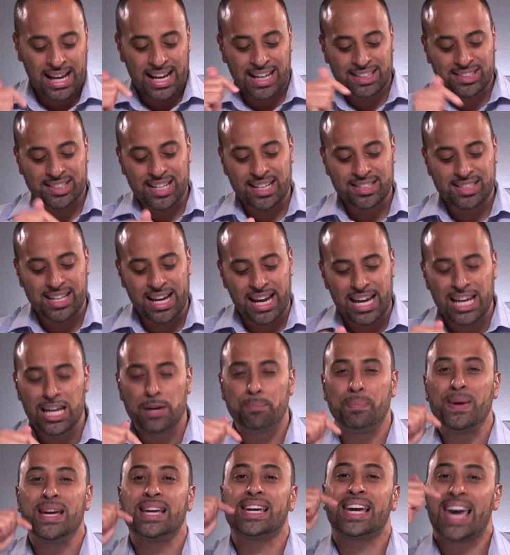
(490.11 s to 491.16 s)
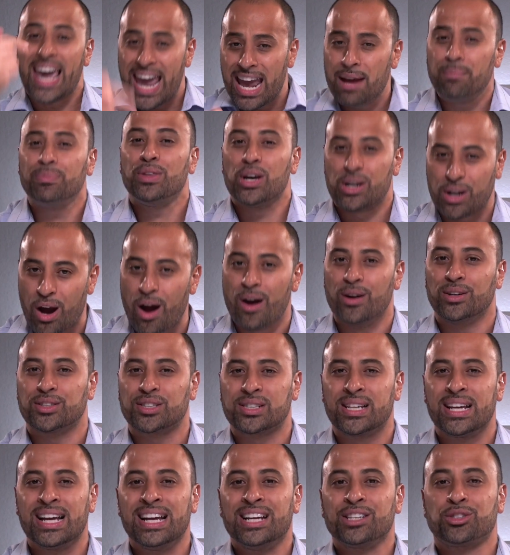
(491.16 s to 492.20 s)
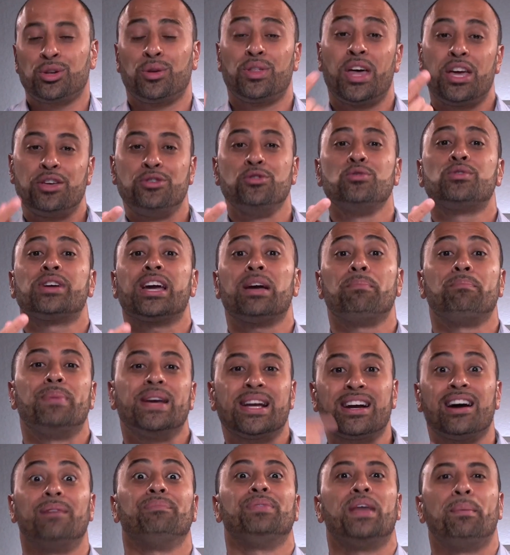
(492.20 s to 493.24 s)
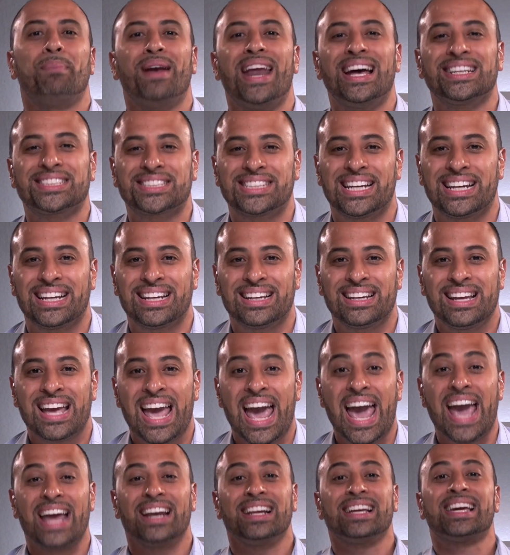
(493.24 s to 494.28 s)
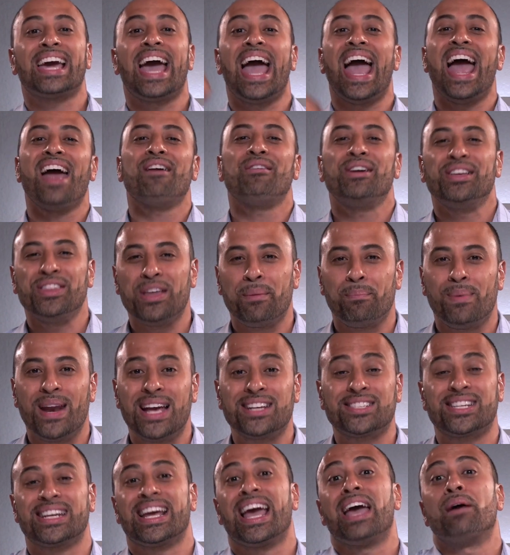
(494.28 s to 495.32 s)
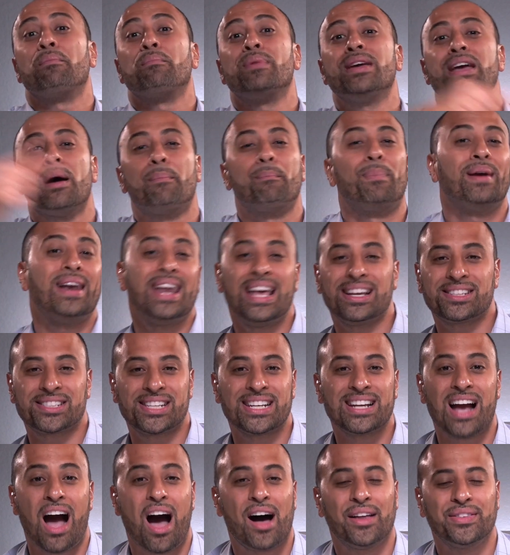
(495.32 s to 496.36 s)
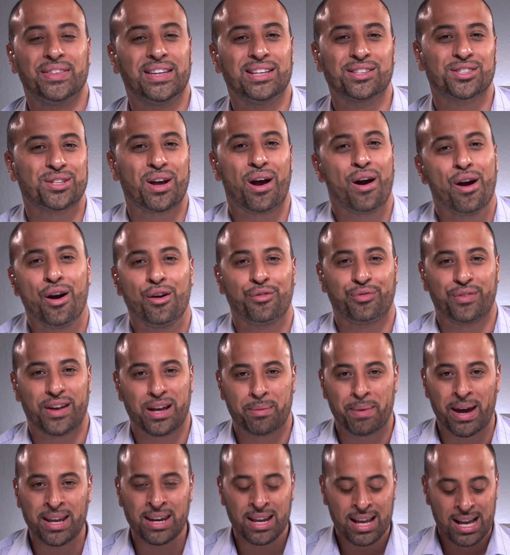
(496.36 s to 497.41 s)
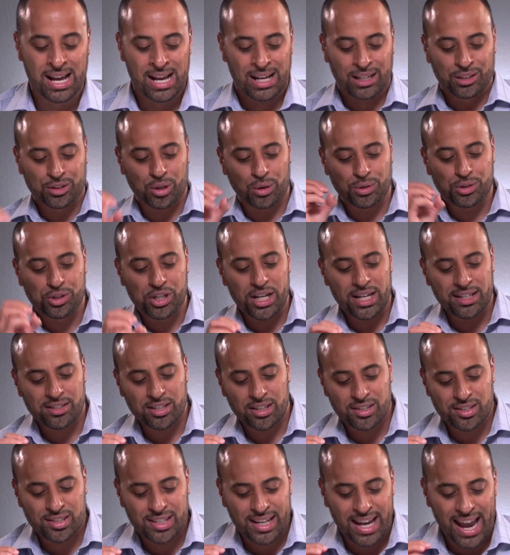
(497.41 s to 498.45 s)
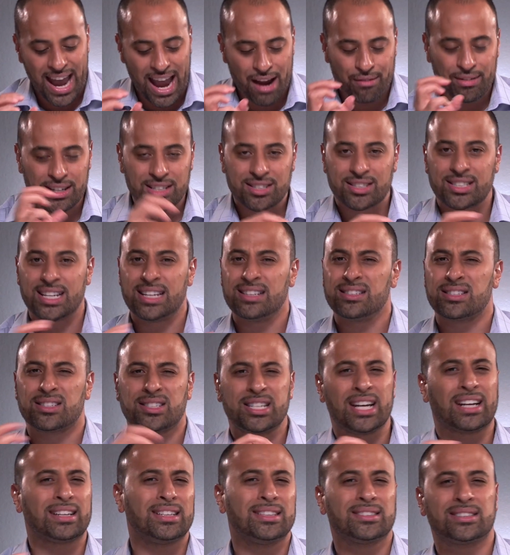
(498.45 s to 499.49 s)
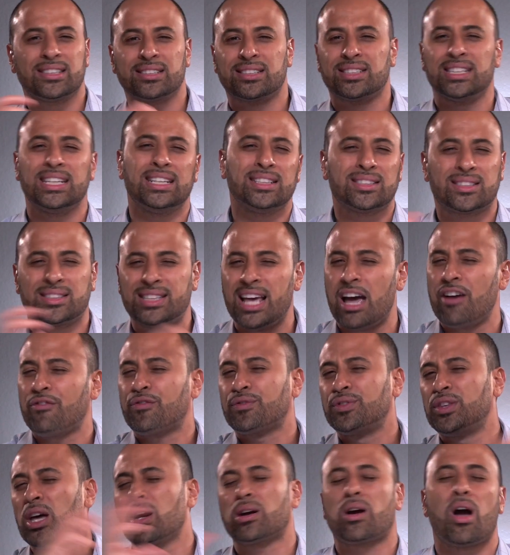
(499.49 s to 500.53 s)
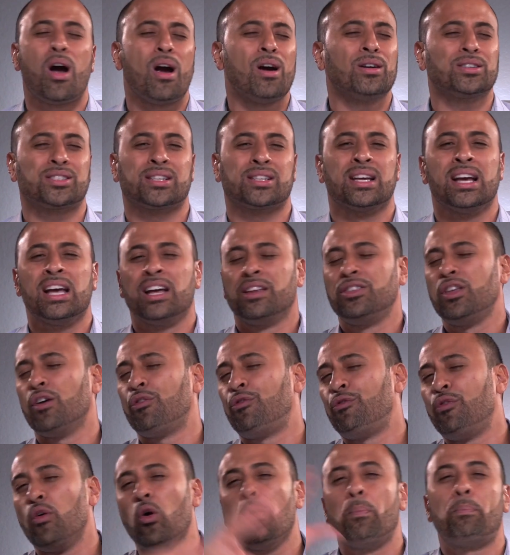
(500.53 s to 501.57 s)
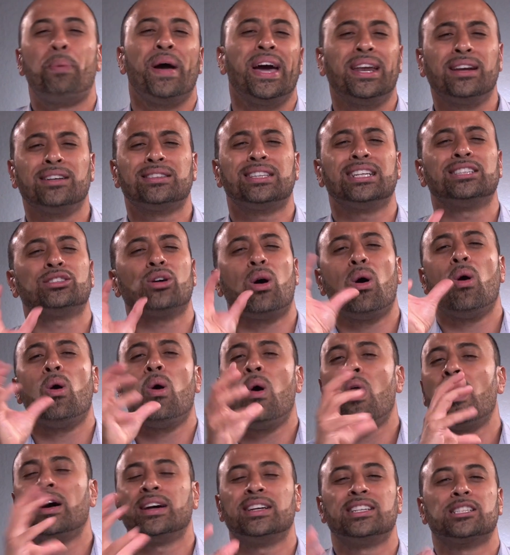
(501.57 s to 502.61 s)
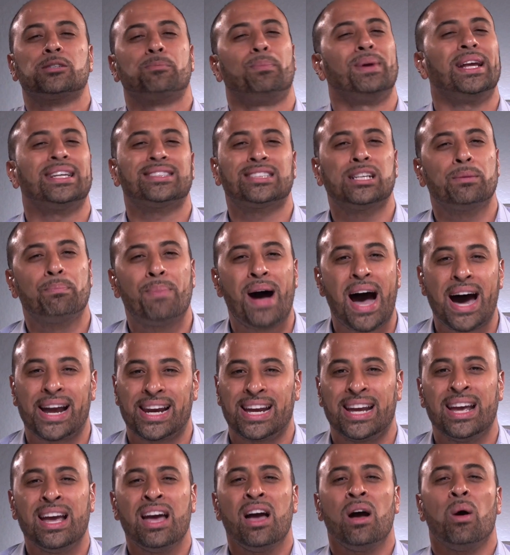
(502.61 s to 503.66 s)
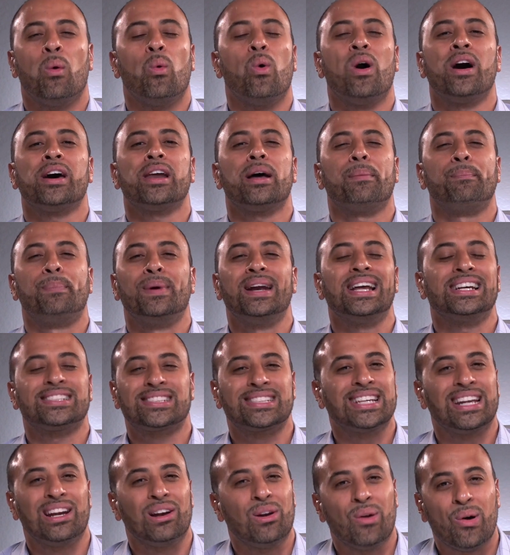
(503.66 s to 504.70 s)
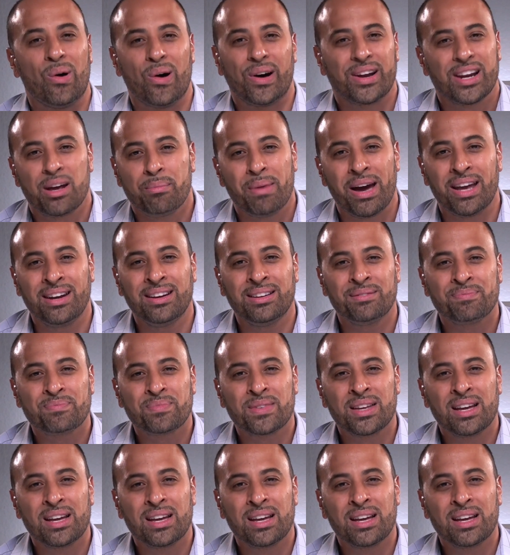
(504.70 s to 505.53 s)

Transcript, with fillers: It says here he became the curse so that you can become the blessing and carry the blessing and be a blessing on this earth. Amen. So Jesus carries sin, sickness, disease, death, the curse, the full penalties all on his blessed body. What a blessed Lord. Amen.